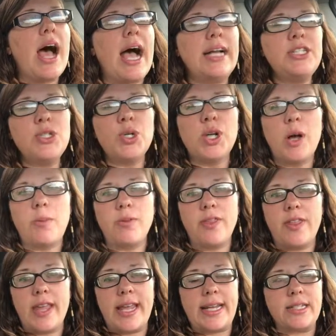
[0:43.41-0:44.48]
I do a couple
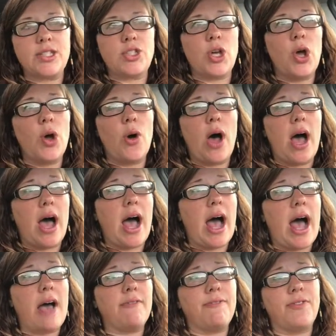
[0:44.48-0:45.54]
things. So
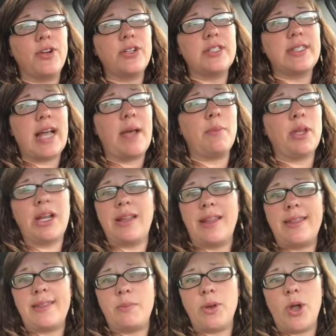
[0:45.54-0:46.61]
first, I'm going to
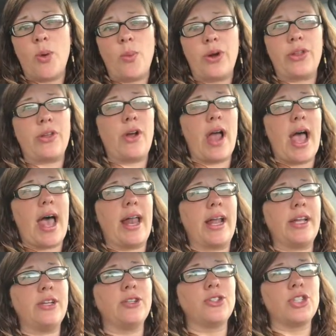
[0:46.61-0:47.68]
let them know where they're at.
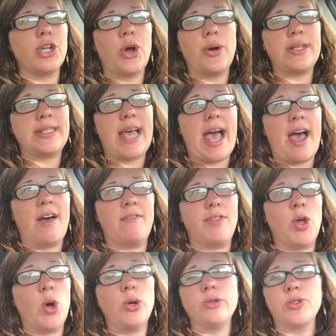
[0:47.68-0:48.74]
I usually always
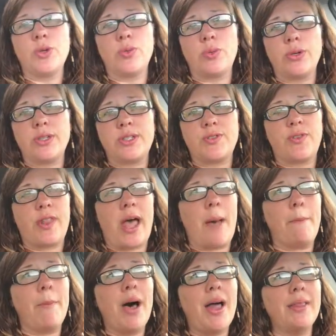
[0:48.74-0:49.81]
have the host rewards for
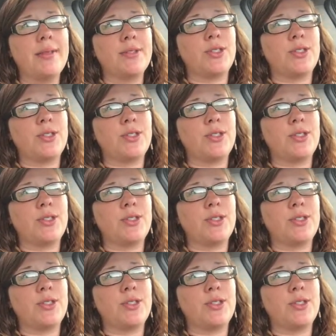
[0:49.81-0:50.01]
that month.